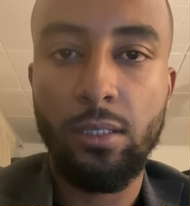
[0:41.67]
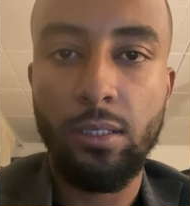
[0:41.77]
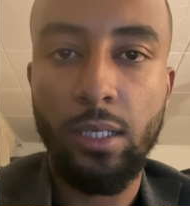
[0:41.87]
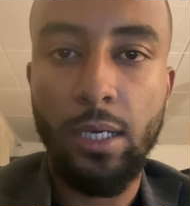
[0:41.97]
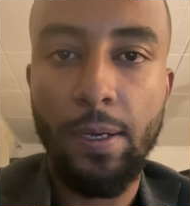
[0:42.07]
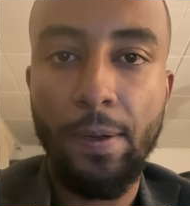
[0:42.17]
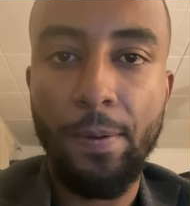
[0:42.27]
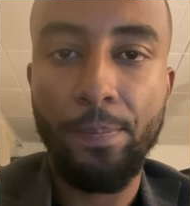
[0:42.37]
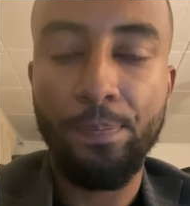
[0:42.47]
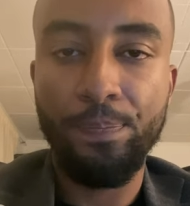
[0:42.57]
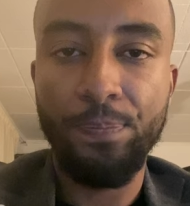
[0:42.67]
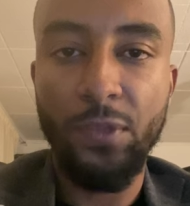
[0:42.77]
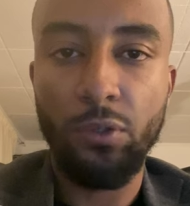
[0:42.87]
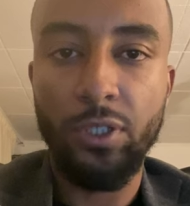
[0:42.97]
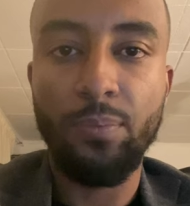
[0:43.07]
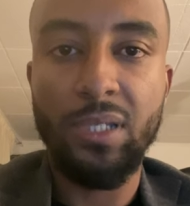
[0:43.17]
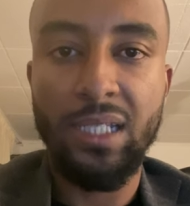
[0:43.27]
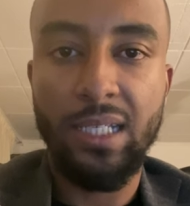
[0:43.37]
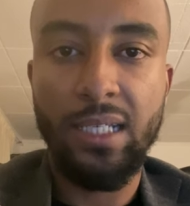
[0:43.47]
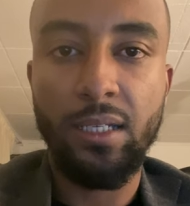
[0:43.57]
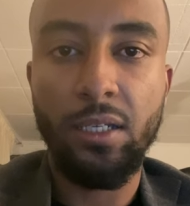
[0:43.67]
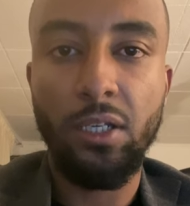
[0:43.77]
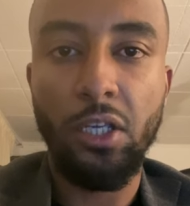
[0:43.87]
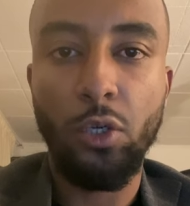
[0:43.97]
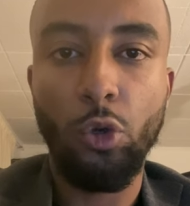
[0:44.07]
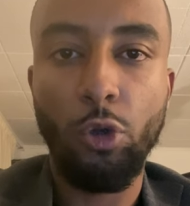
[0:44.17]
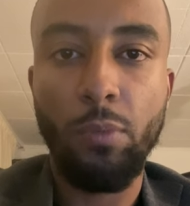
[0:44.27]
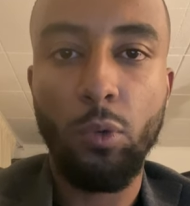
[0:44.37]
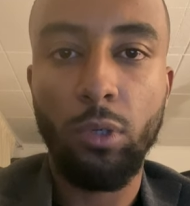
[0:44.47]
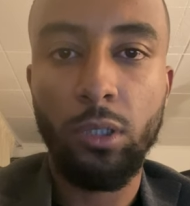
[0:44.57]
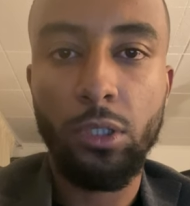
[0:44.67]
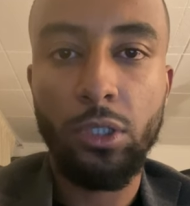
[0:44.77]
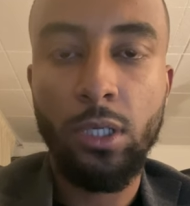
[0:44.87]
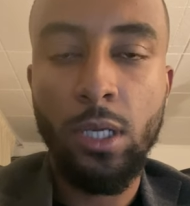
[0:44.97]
the business and in economy world.